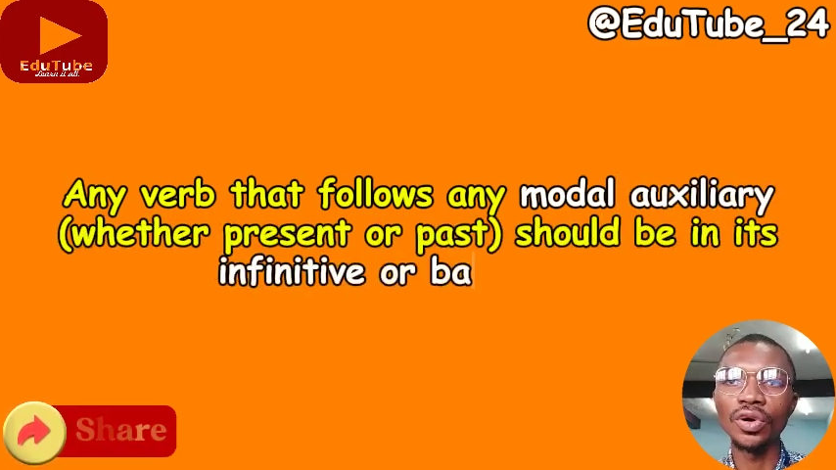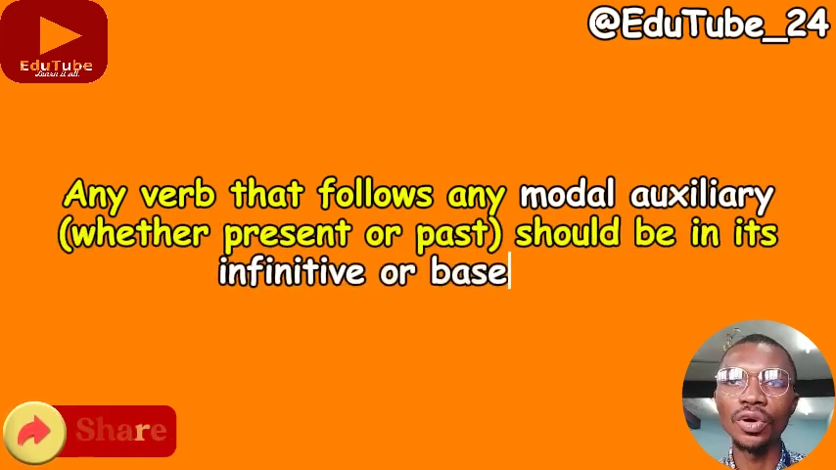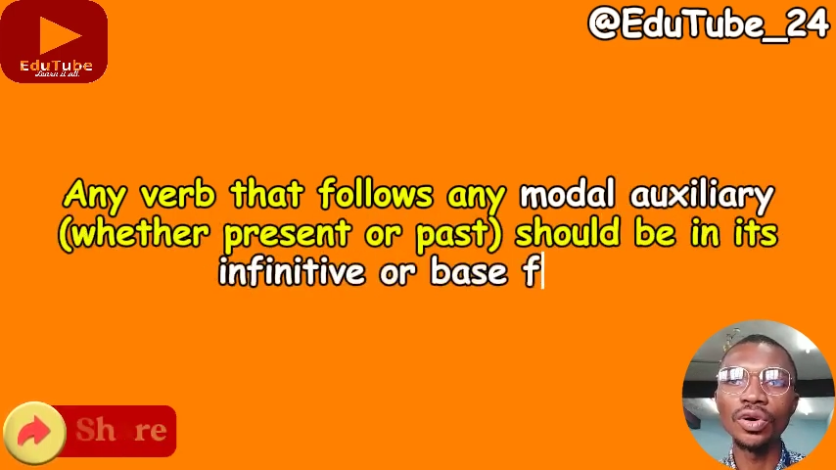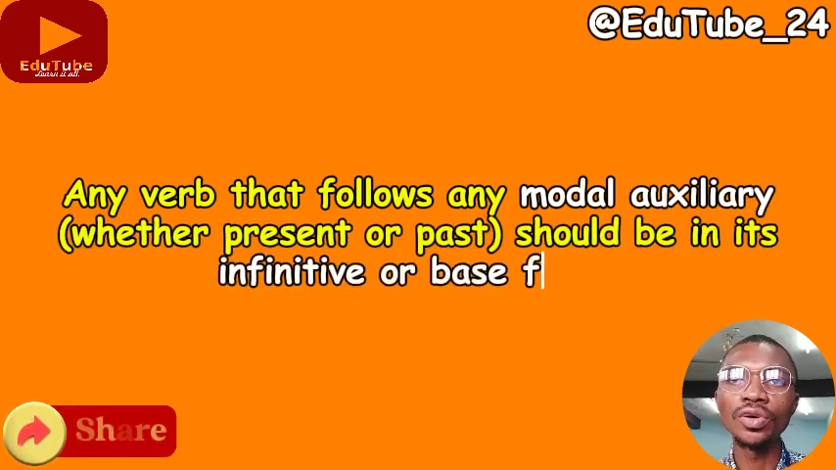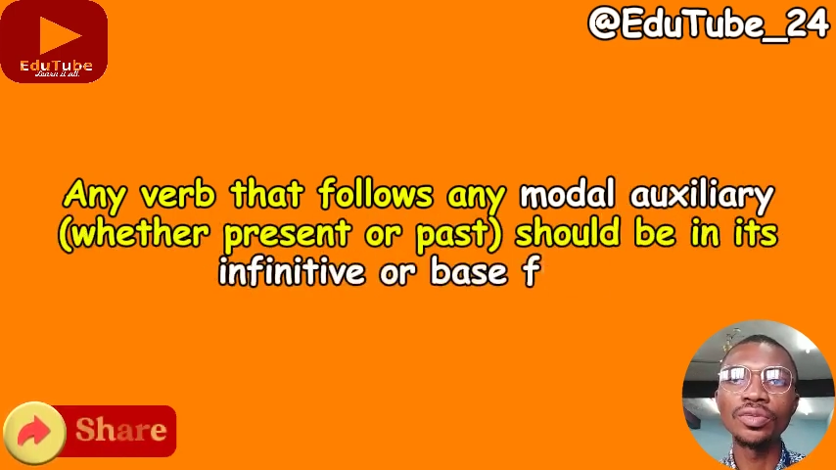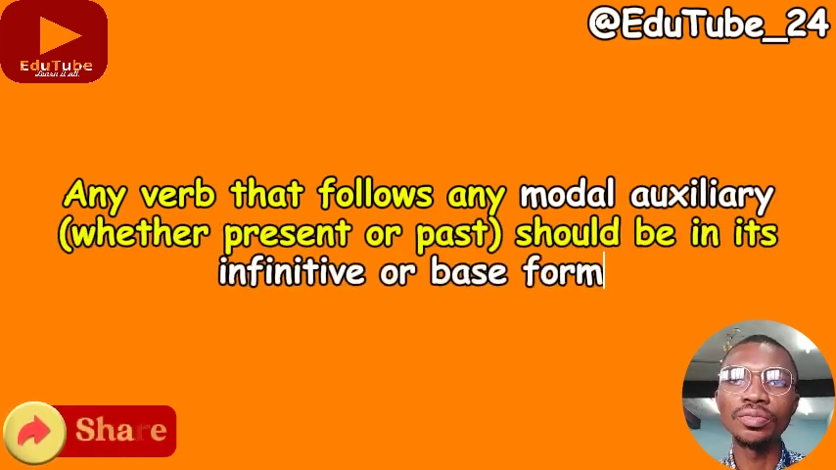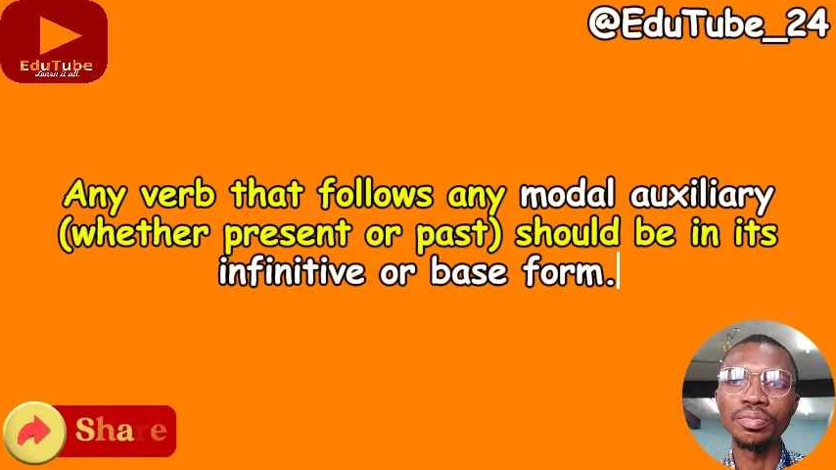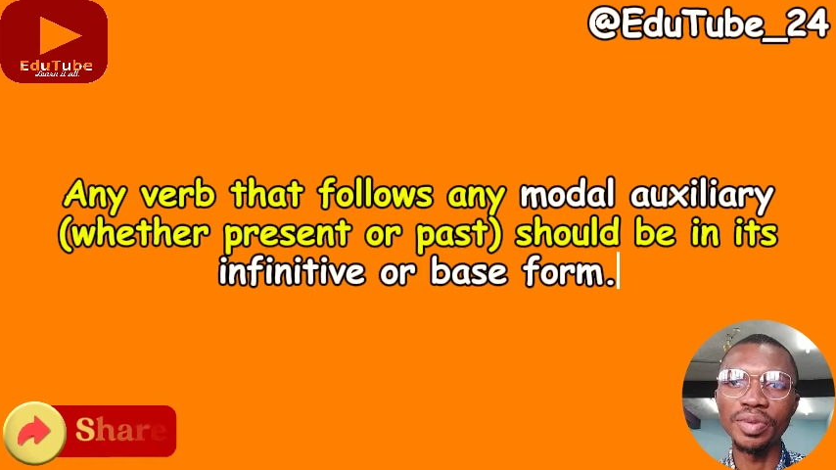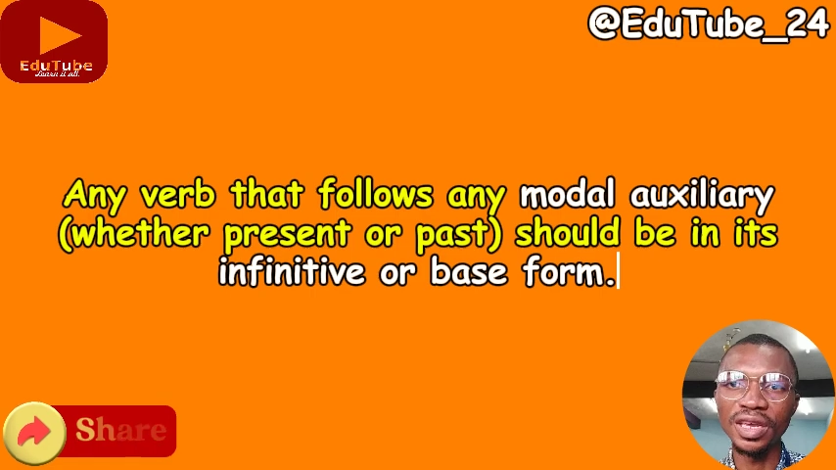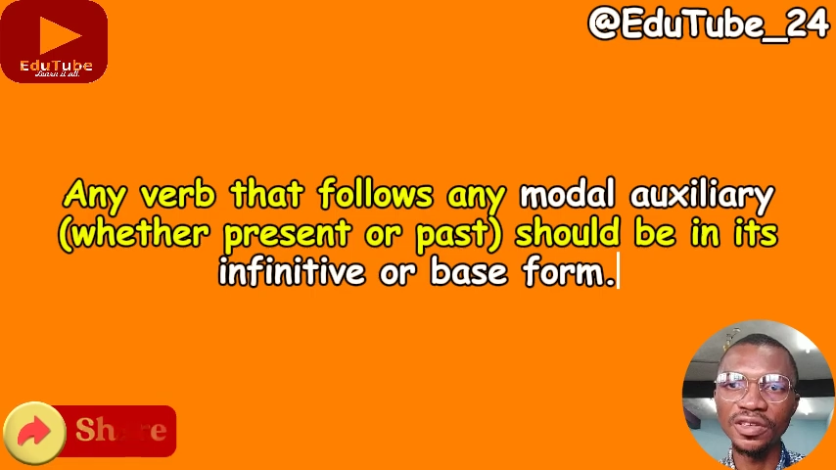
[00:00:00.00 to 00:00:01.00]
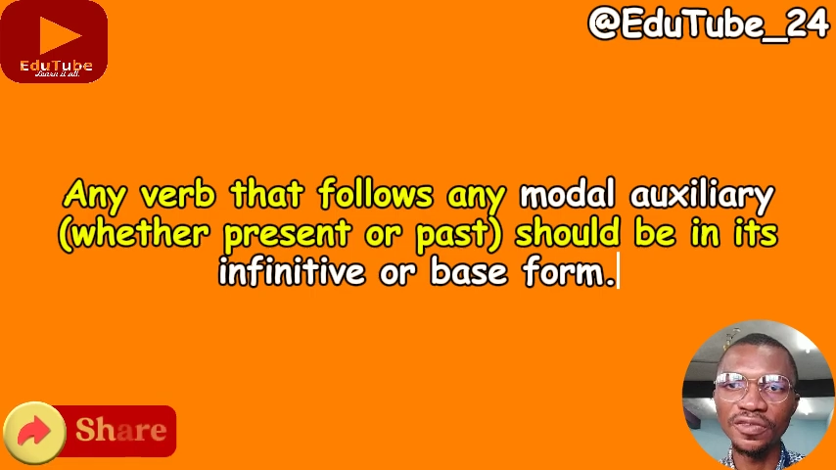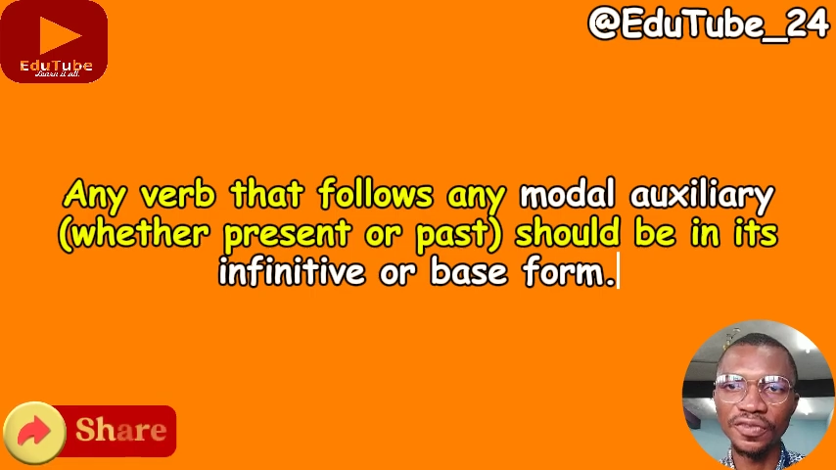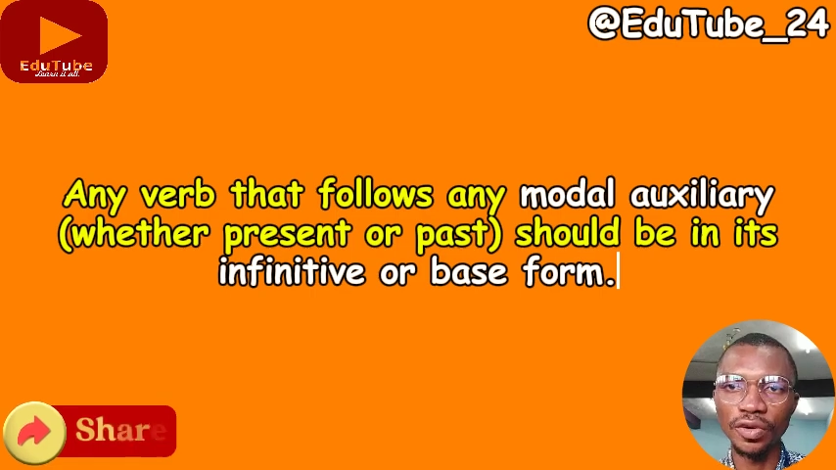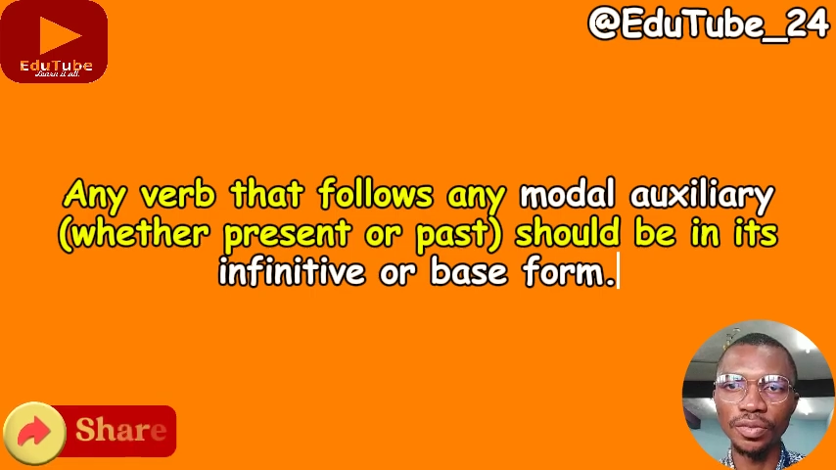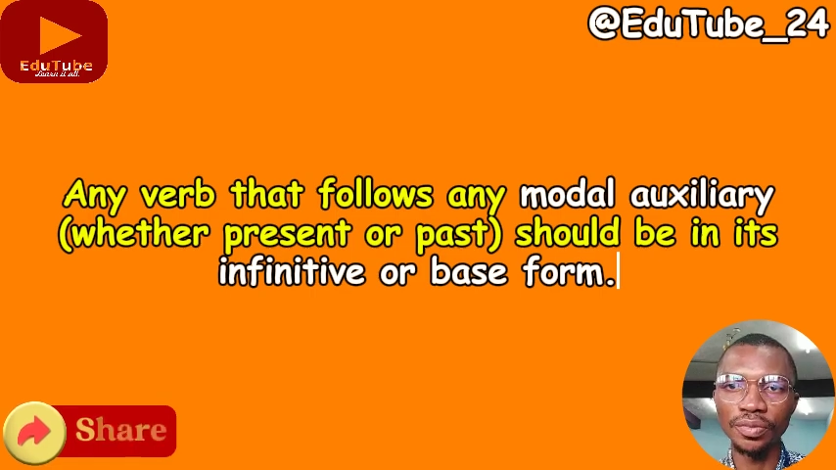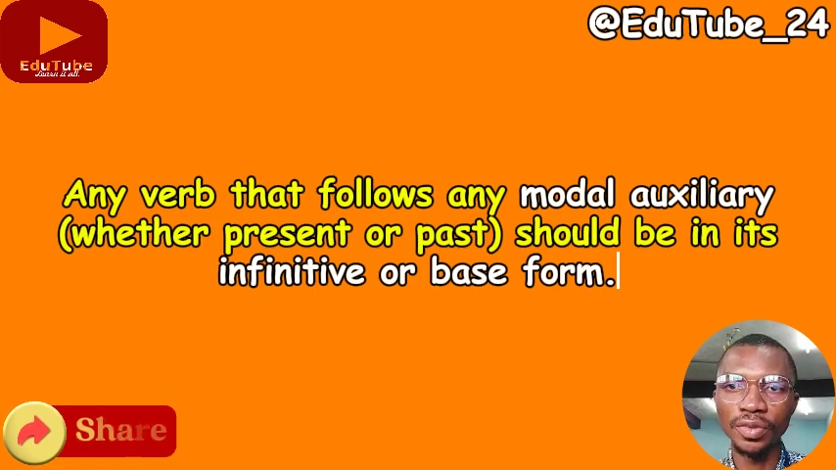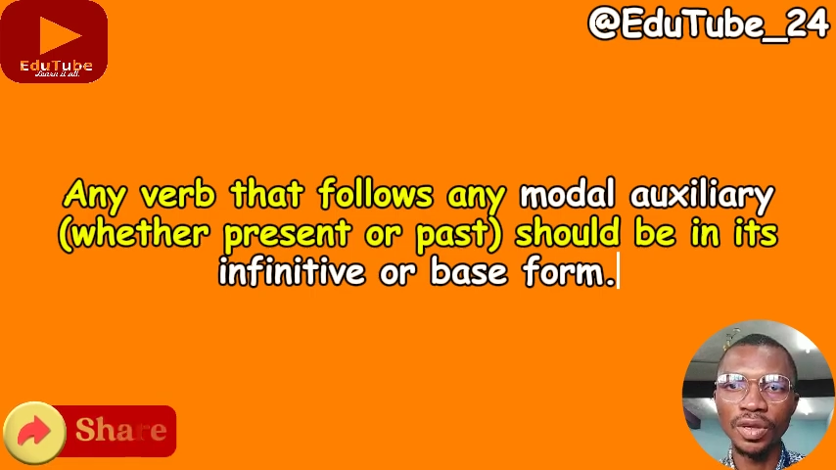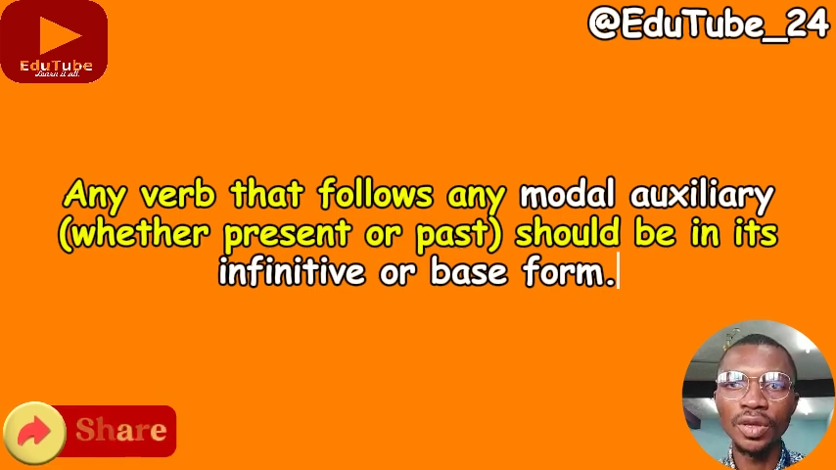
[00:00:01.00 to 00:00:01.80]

or base form,